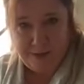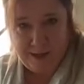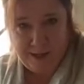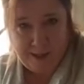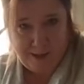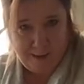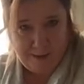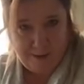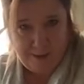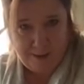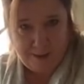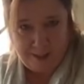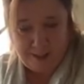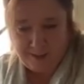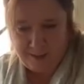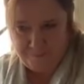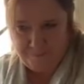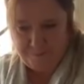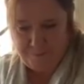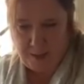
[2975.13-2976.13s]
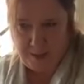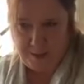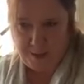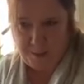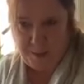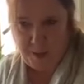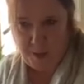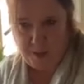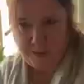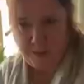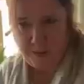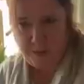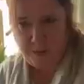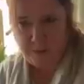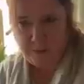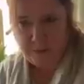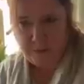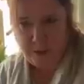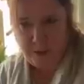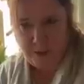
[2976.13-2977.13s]
the ears. I suppose you
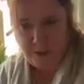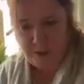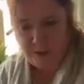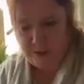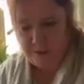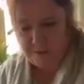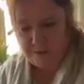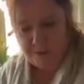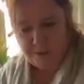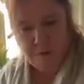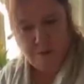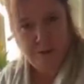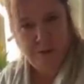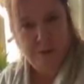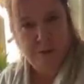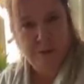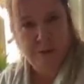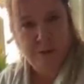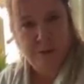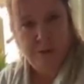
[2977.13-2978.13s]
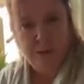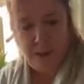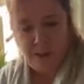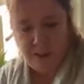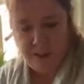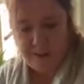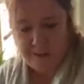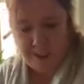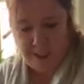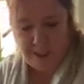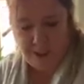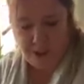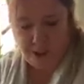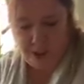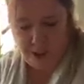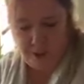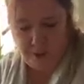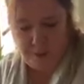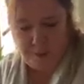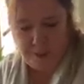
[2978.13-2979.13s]
could if you desired
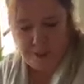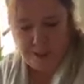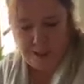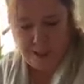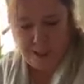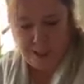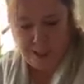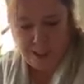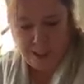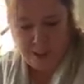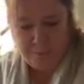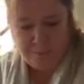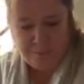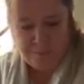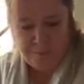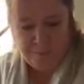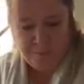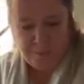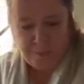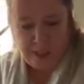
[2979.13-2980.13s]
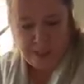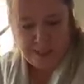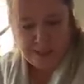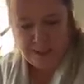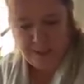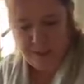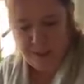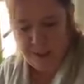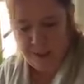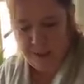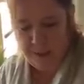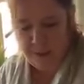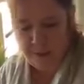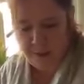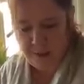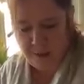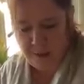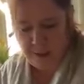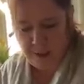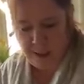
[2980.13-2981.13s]
to, but I didn't.
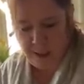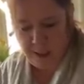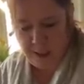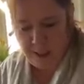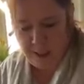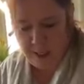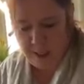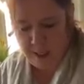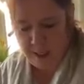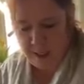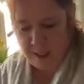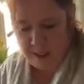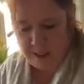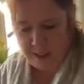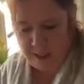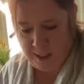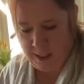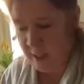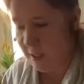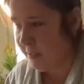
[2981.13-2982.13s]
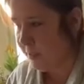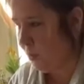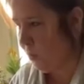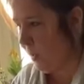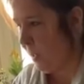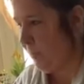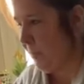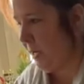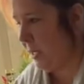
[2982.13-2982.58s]
And so what I'm